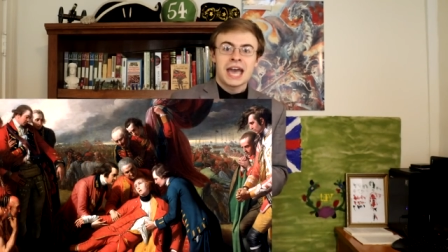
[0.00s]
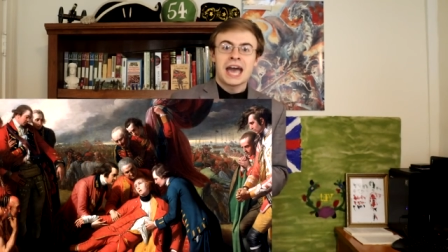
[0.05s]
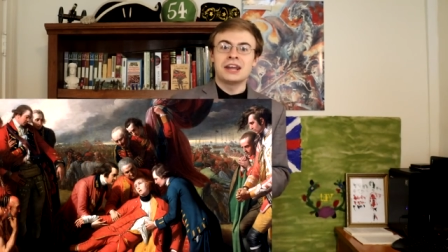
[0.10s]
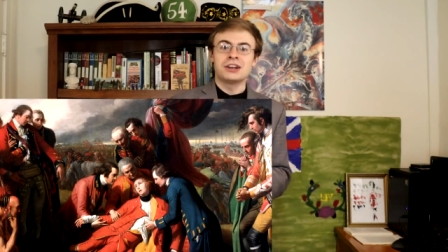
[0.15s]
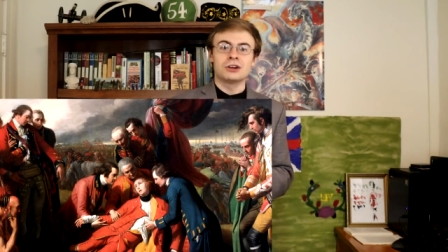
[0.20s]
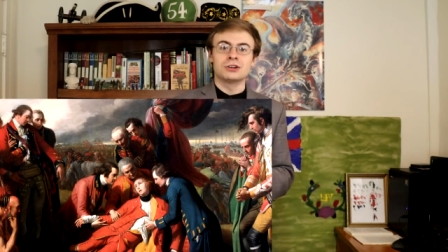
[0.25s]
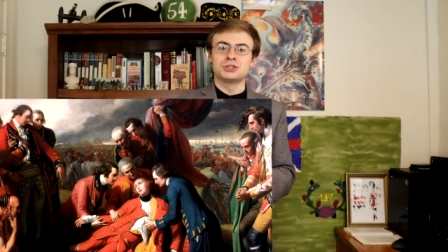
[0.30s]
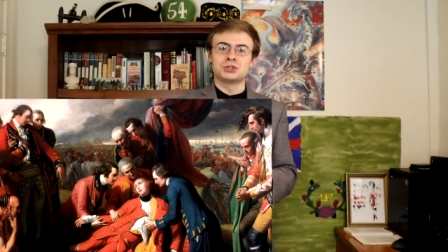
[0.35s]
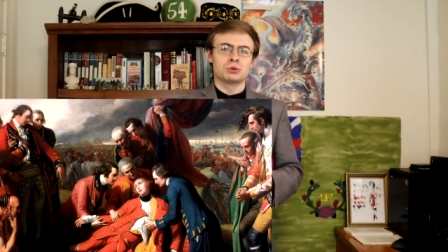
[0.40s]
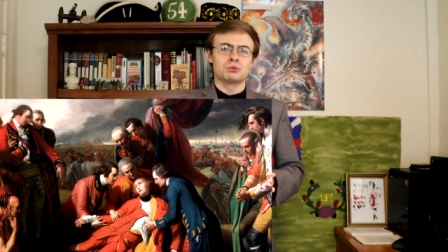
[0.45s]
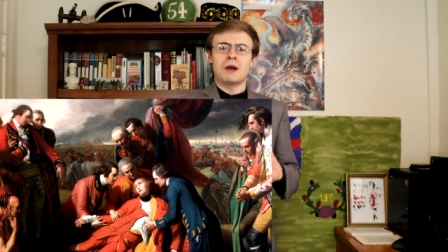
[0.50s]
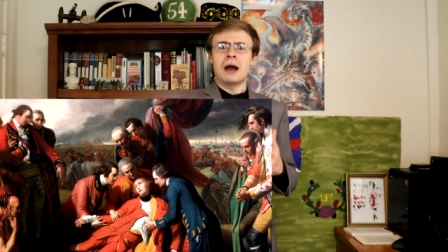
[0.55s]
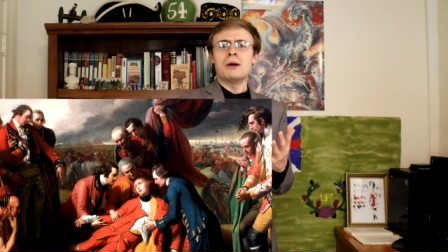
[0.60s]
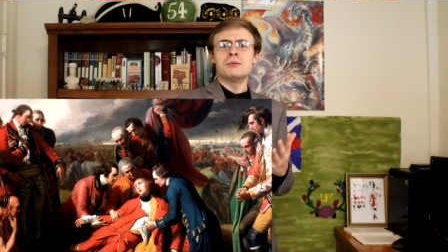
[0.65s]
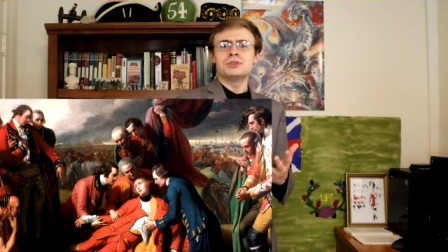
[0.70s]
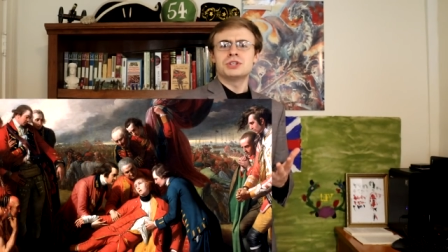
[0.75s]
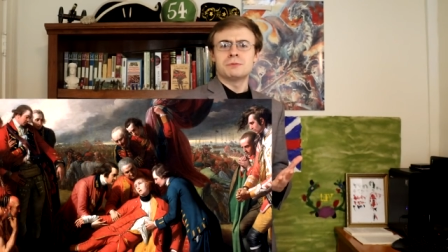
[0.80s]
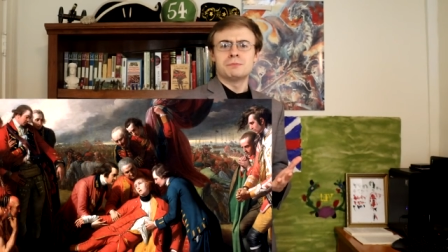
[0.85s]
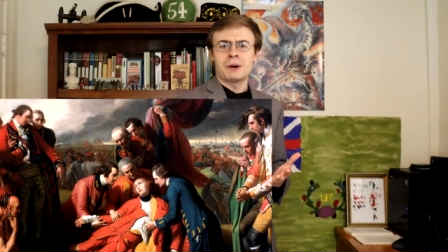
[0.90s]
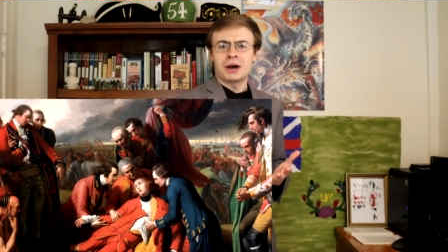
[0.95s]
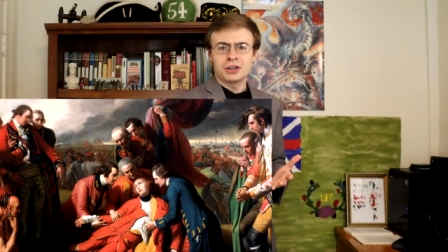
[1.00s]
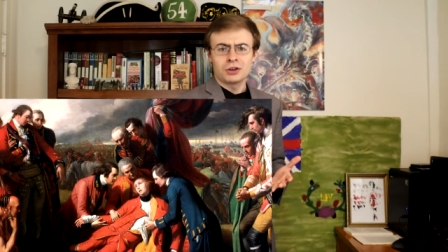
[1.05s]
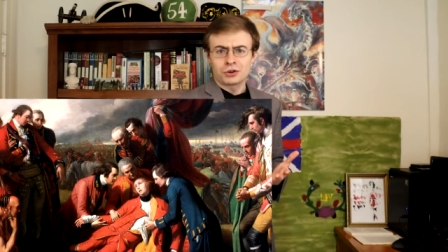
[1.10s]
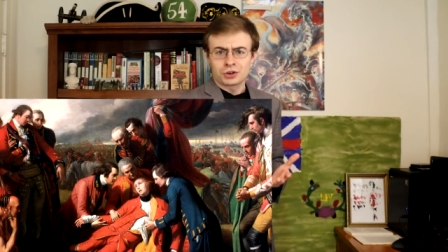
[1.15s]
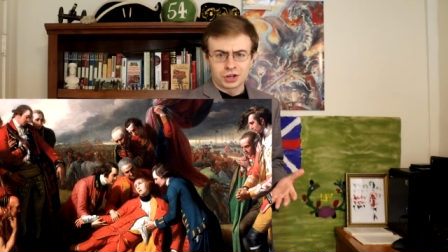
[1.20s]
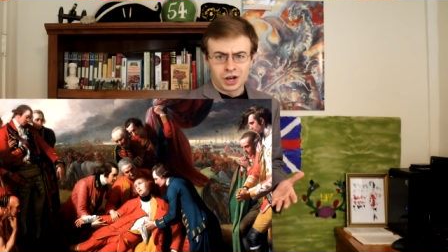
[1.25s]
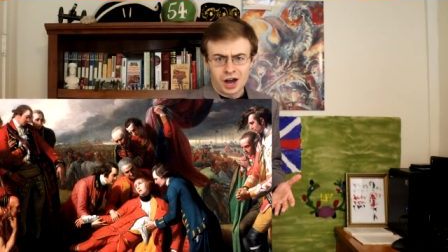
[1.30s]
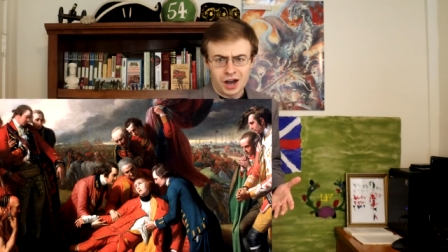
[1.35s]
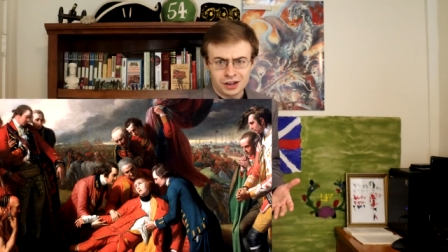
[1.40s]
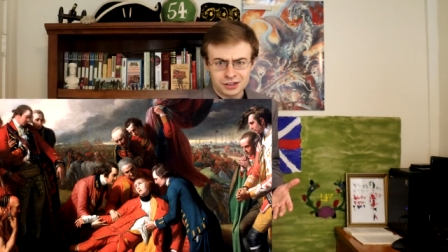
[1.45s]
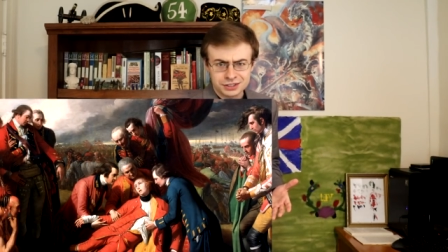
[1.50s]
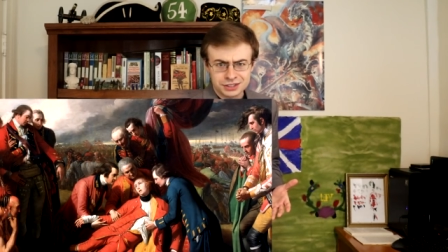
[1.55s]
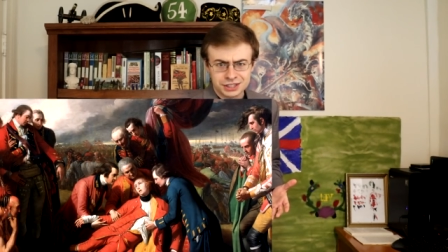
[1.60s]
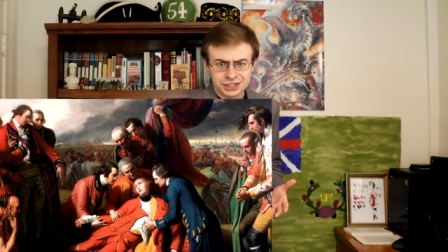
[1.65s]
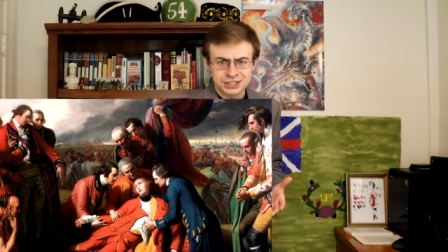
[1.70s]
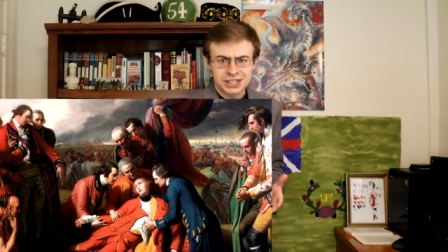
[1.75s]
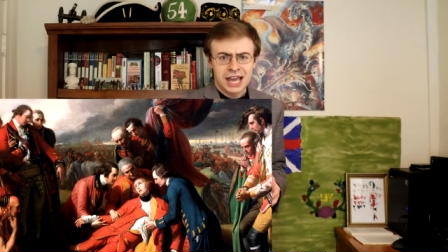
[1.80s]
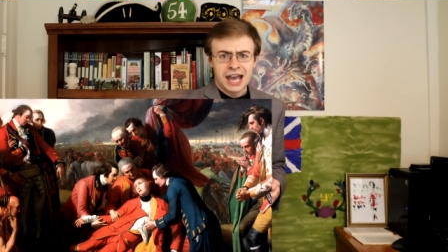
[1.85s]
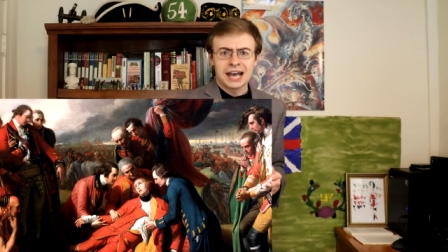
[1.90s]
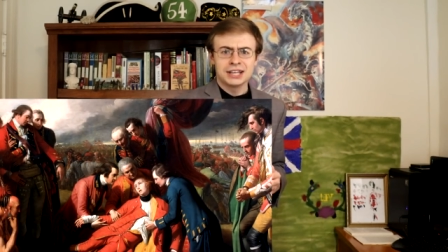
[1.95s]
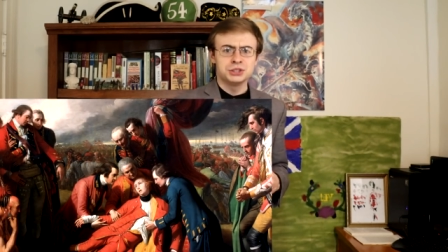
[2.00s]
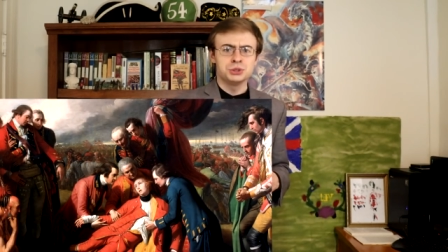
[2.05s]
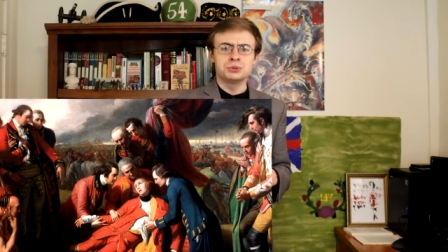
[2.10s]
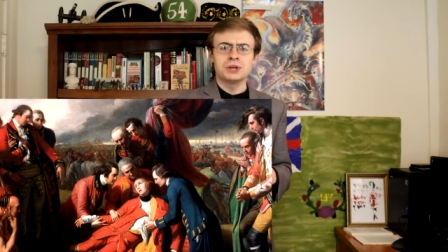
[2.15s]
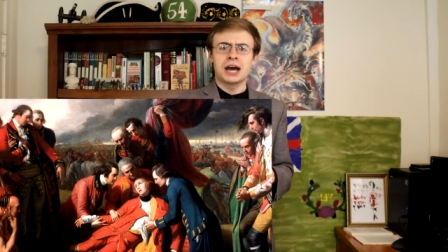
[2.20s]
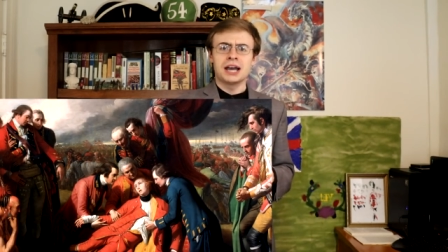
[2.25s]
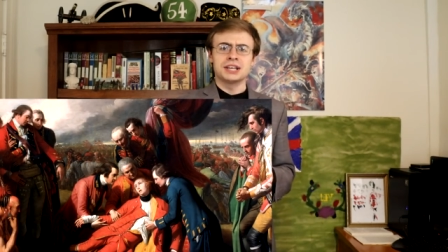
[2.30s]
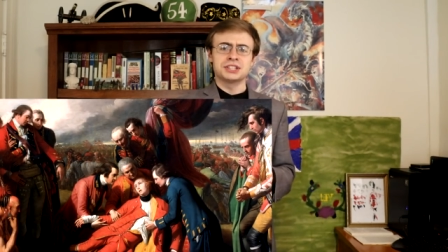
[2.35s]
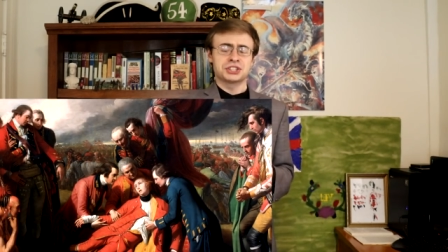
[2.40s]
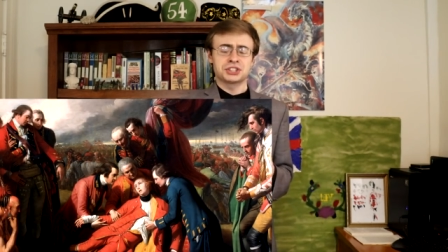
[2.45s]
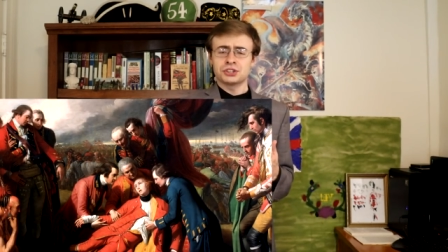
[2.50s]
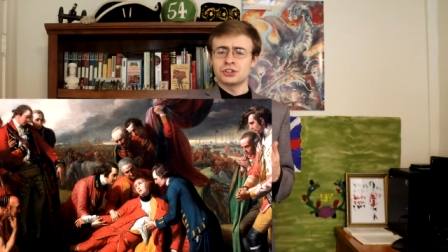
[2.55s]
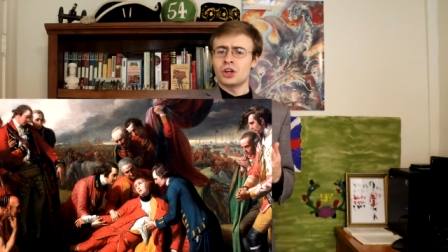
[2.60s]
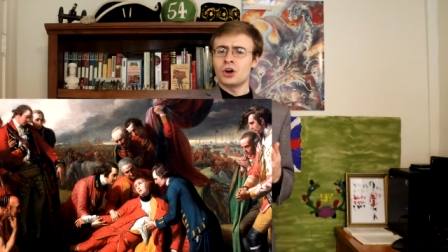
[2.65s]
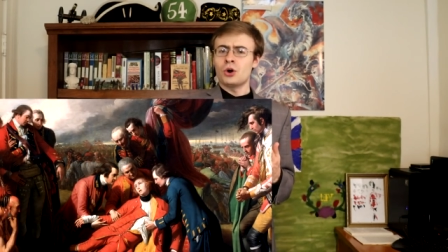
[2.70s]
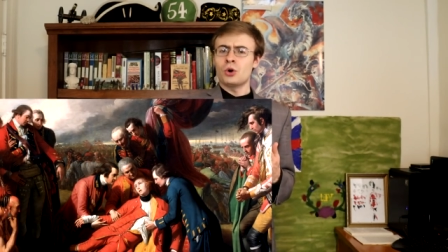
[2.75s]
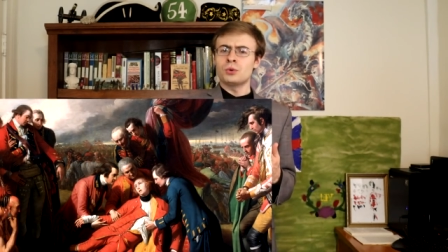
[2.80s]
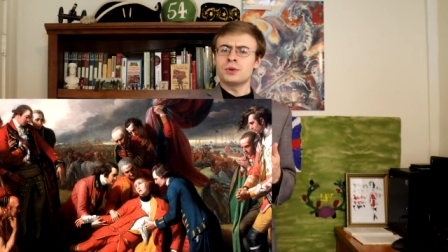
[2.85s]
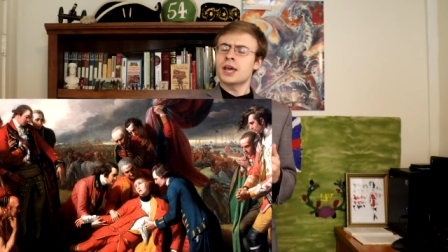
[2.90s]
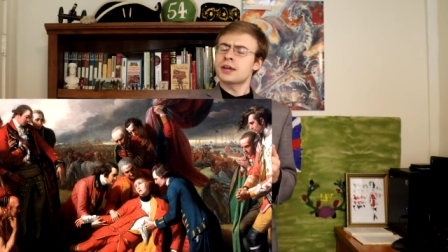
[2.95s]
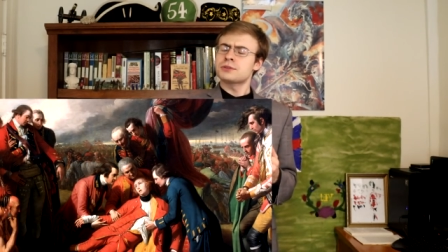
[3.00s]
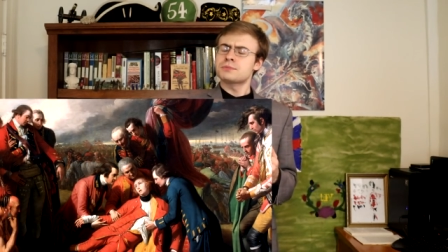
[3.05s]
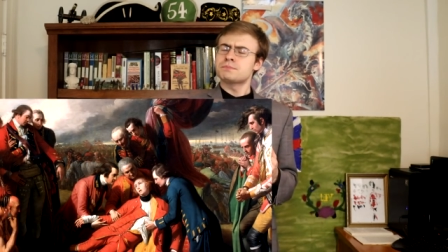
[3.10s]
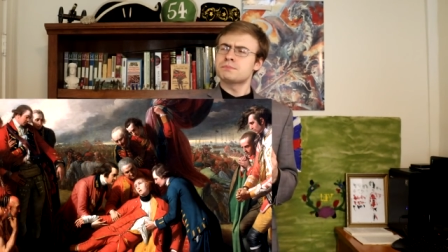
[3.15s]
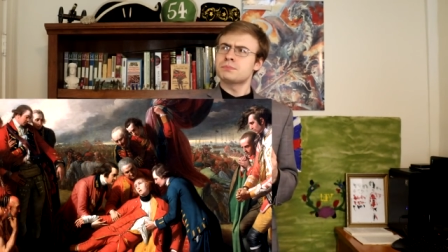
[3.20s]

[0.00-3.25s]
and are surrounded by your colleagues as you die a slow yet